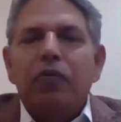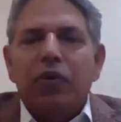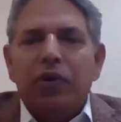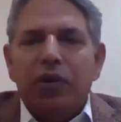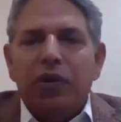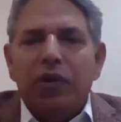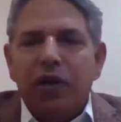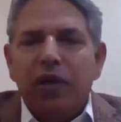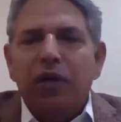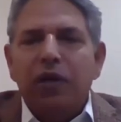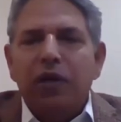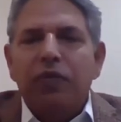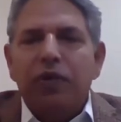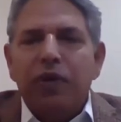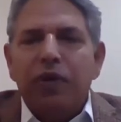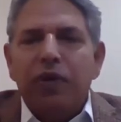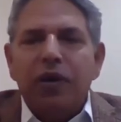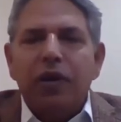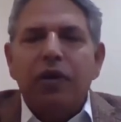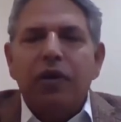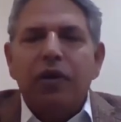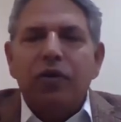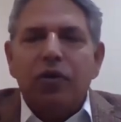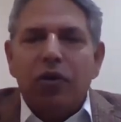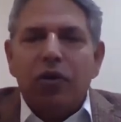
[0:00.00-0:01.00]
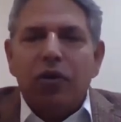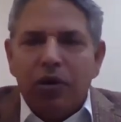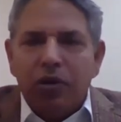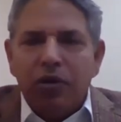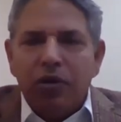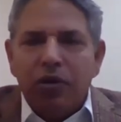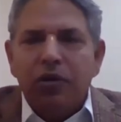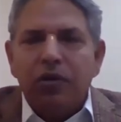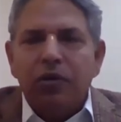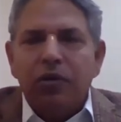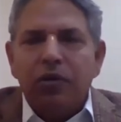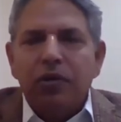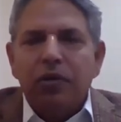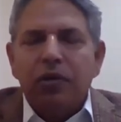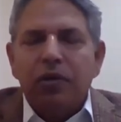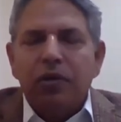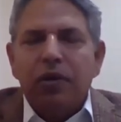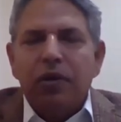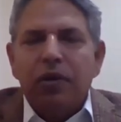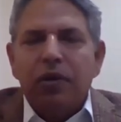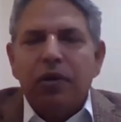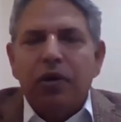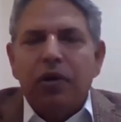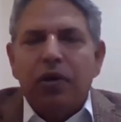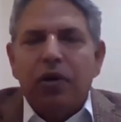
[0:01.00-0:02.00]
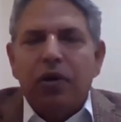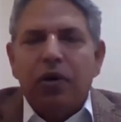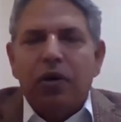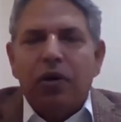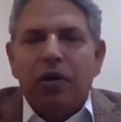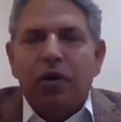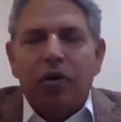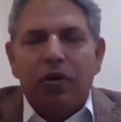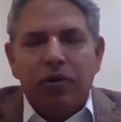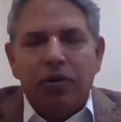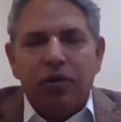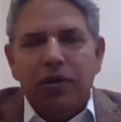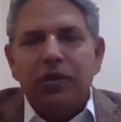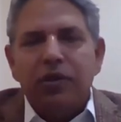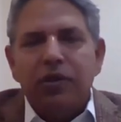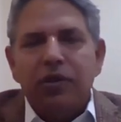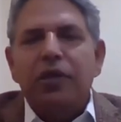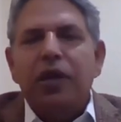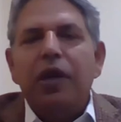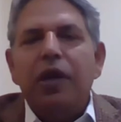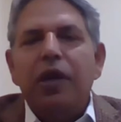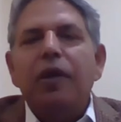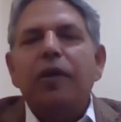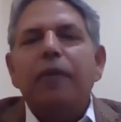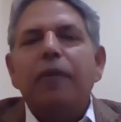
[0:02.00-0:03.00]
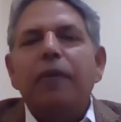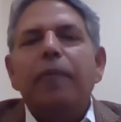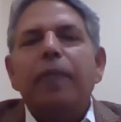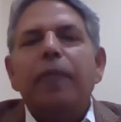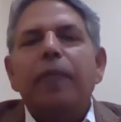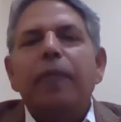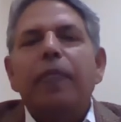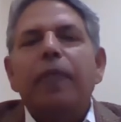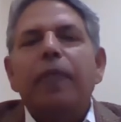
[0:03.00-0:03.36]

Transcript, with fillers: for delivering a talk on this day.